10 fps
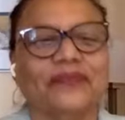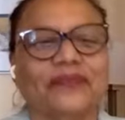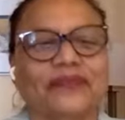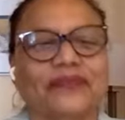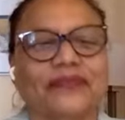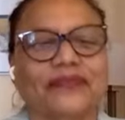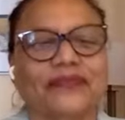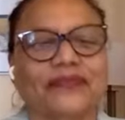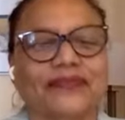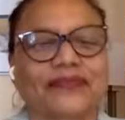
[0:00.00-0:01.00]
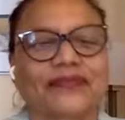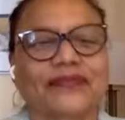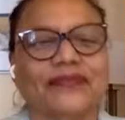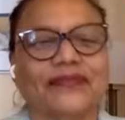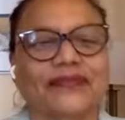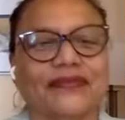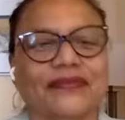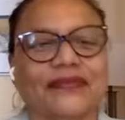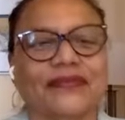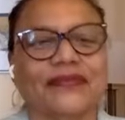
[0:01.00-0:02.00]

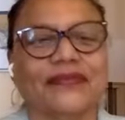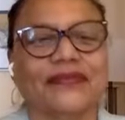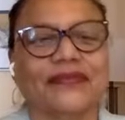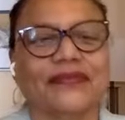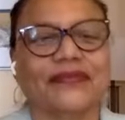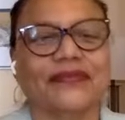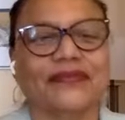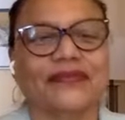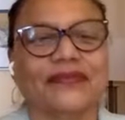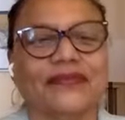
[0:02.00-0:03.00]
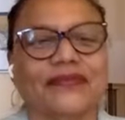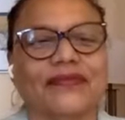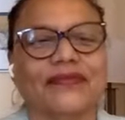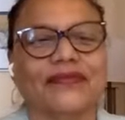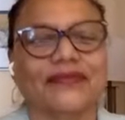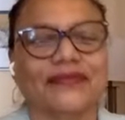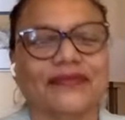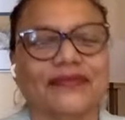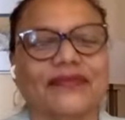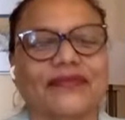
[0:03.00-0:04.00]

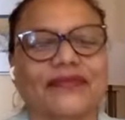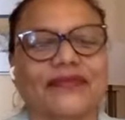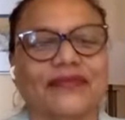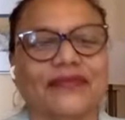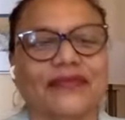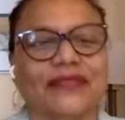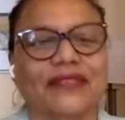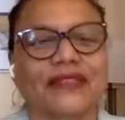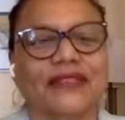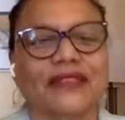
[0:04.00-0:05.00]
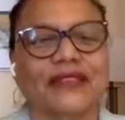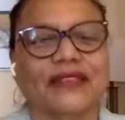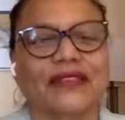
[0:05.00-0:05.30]
(not speaking)